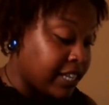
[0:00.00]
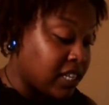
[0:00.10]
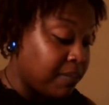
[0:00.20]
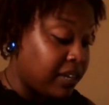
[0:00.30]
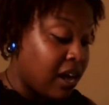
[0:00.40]

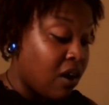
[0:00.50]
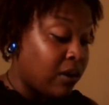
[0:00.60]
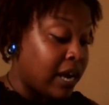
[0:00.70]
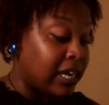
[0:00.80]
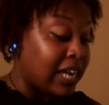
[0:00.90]
some of y'all
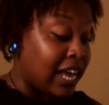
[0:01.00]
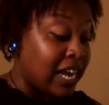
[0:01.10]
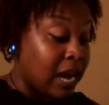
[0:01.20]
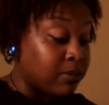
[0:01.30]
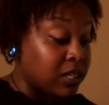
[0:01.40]
got a lot of
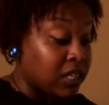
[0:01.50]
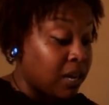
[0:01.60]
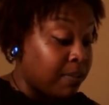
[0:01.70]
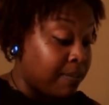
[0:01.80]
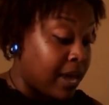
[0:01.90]
options
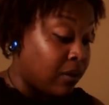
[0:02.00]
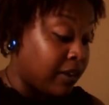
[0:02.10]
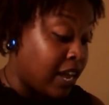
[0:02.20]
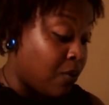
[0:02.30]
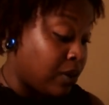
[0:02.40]
coming back.
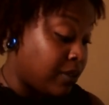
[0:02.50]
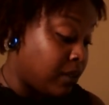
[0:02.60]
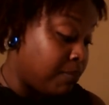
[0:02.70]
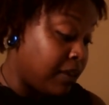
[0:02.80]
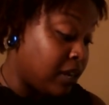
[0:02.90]
Okay, one of
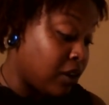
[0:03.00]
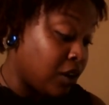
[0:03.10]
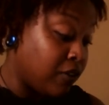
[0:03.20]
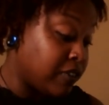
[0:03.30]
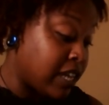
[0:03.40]
them being an
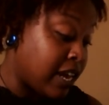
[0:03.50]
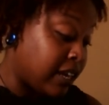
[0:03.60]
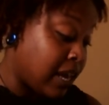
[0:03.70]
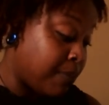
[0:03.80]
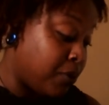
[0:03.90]
Earth sign,
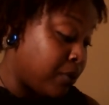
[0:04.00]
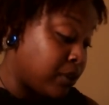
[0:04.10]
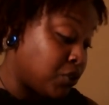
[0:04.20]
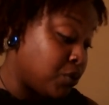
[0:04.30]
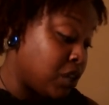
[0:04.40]
Capricorn,
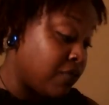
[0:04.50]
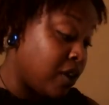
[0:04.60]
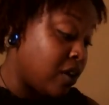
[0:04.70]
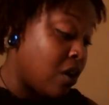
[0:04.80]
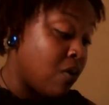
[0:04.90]
Taurus,
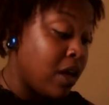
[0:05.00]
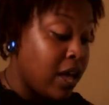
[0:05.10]
Virgo.